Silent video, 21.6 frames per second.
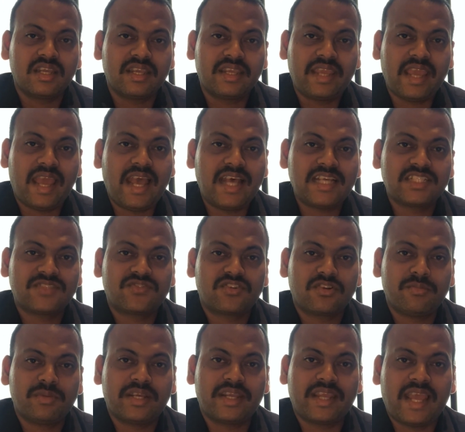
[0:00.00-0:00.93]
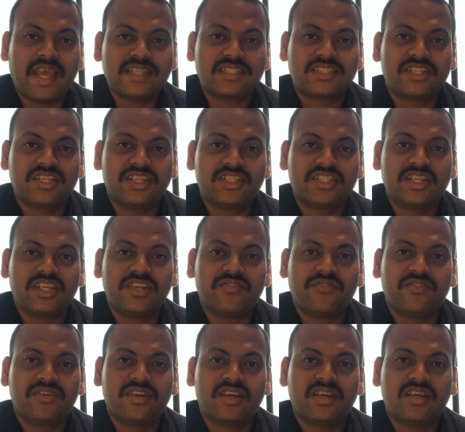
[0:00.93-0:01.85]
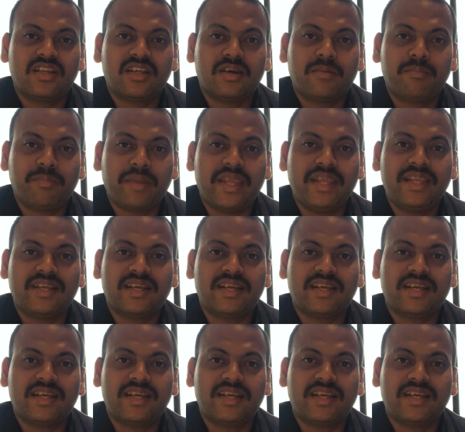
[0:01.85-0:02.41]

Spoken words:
gas from a gas station where a paying